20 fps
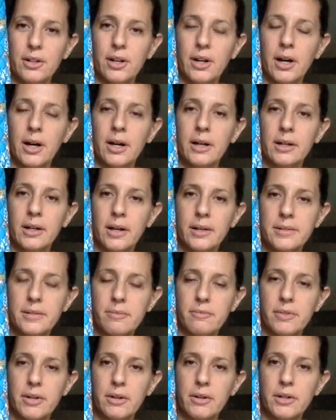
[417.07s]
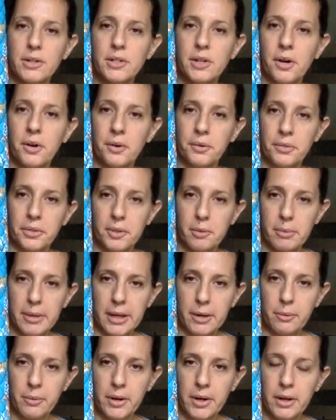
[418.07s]
uh, Custom Vera Tote, the
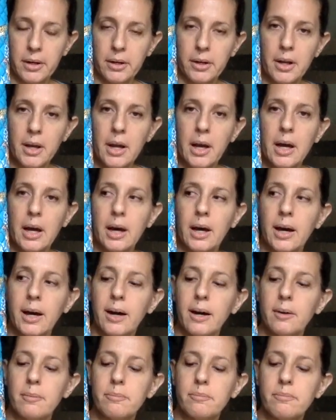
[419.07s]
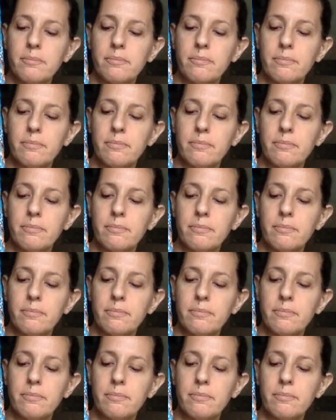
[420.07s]
big one. Um,